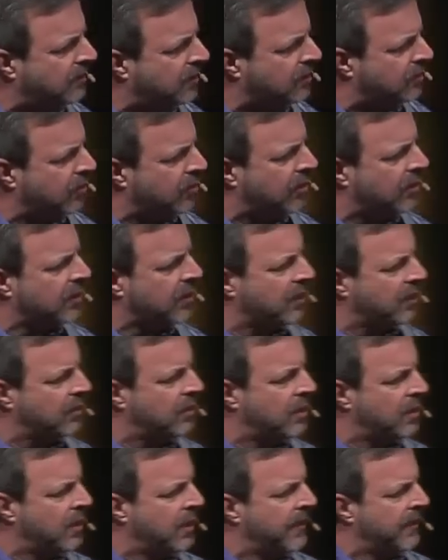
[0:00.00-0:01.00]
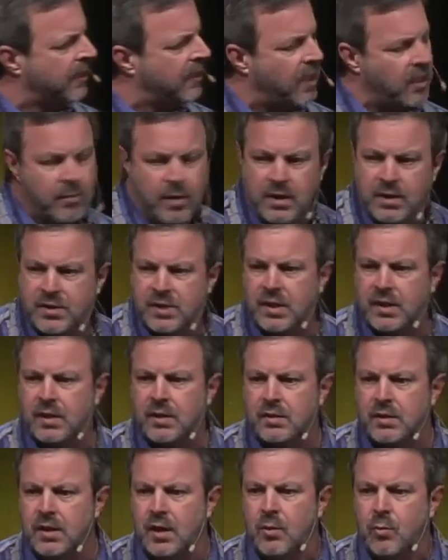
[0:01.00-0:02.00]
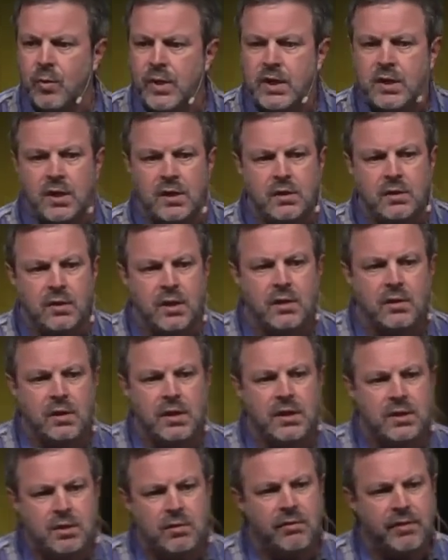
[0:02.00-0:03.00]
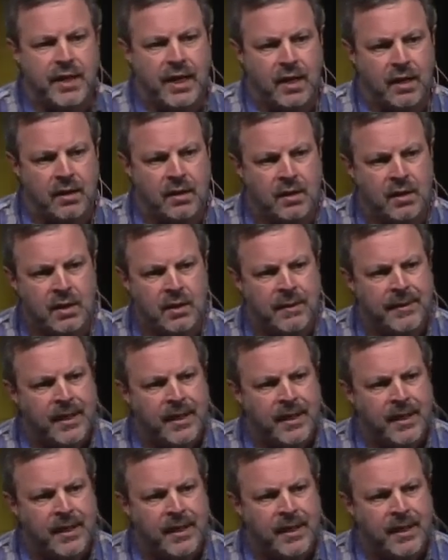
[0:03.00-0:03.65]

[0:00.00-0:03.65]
at the door. You know." and it's like, you know, we could literally do that.